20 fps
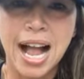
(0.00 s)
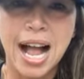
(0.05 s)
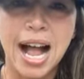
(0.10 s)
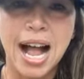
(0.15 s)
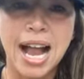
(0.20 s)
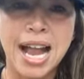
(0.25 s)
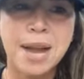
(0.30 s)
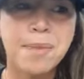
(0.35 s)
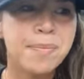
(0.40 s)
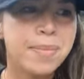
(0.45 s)

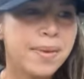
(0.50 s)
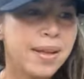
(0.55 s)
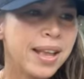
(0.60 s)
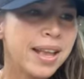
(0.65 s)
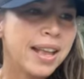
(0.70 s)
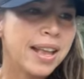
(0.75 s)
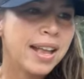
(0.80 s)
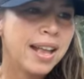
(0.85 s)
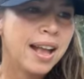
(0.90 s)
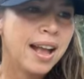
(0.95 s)
I'm
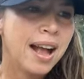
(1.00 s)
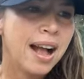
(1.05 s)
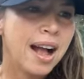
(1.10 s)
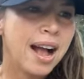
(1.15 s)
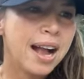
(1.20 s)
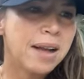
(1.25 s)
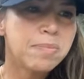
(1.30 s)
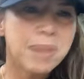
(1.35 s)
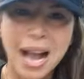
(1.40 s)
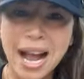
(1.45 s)

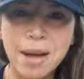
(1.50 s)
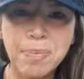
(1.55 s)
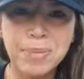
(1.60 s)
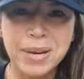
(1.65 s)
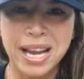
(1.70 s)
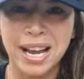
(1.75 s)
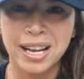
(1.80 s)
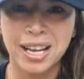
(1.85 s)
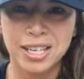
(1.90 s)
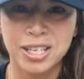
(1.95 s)

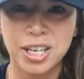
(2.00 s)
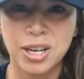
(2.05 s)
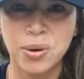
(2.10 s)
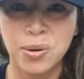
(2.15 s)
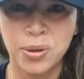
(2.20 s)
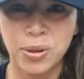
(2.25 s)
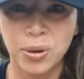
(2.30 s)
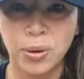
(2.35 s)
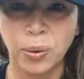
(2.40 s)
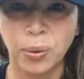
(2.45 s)
happy I got to go
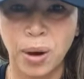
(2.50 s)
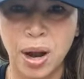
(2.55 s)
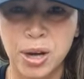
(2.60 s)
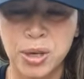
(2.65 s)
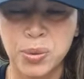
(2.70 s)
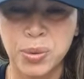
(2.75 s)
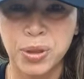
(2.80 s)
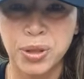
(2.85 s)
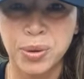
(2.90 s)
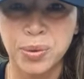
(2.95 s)
in the
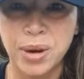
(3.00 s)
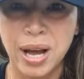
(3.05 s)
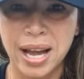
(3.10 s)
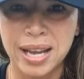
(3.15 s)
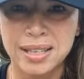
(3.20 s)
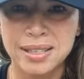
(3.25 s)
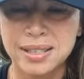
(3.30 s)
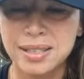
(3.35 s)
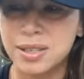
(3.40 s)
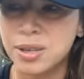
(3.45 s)
garage with you
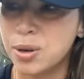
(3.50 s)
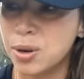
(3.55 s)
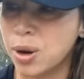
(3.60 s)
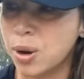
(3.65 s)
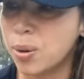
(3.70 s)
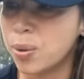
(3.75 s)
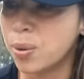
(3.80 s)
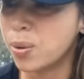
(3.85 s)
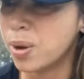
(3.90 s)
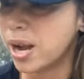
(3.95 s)
guys. You
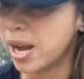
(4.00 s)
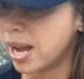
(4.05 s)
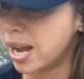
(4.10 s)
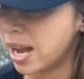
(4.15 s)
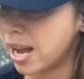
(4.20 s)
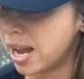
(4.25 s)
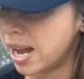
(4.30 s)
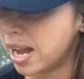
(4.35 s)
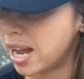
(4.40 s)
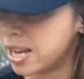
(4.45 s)
know,
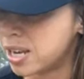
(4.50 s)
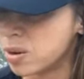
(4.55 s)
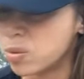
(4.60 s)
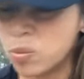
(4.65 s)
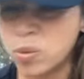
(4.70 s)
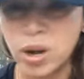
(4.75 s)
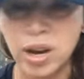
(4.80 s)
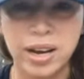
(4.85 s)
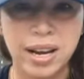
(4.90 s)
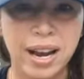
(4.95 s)
I didn't
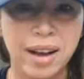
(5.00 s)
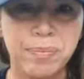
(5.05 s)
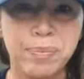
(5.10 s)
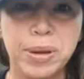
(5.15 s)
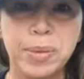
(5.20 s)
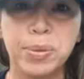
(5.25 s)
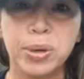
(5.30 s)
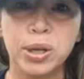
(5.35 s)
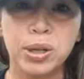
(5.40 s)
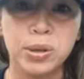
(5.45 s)
want
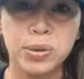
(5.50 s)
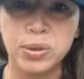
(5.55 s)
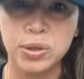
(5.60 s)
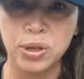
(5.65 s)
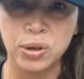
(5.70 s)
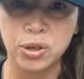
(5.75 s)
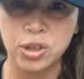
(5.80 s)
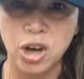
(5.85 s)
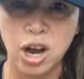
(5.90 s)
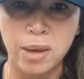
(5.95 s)
people to lose
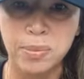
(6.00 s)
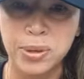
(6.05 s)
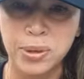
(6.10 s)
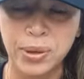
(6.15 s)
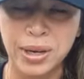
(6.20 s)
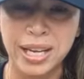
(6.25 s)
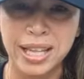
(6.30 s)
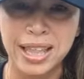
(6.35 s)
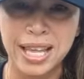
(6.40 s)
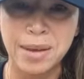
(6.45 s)
their jobs or
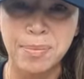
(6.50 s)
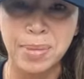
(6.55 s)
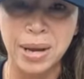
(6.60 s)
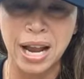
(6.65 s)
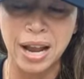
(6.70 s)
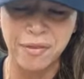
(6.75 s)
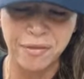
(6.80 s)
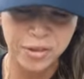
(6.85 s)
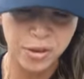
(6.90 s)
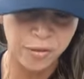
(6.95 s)
anything, but
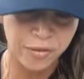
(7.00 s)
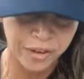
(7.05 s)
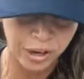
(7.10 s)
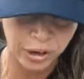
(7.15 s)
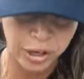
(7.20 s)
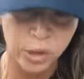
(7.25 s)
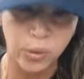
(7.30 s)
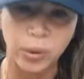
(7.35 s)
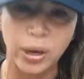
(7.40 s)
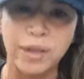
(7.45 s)
I feel
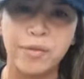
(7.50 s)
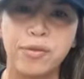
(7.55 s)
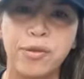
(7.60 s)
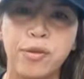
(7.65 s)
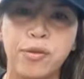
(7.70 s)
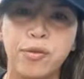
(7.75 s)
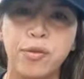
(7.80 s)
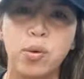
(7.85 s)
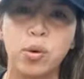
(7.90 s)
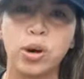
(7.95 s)
very grateful
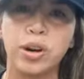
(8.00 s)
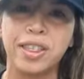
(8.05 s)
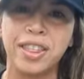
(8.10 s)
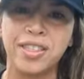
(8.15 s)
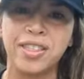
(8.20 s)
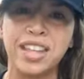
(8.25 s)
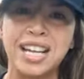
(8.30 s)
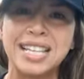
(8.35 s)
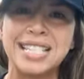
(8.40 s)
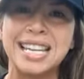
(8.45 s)
for the
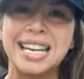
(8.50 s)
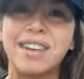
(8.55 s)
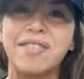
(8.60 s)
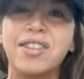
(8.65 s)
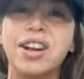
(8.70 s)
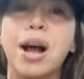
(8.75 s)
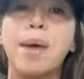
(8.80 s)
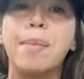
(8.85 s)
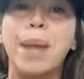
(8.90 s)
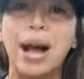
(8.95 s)
things that have
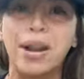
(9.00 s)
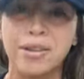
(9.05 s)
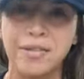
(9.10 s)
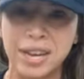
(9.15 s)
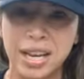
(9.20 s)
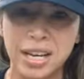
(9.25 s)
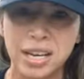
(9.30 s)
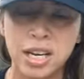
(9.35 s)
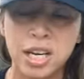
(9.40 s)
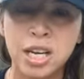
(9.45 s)
come out of it.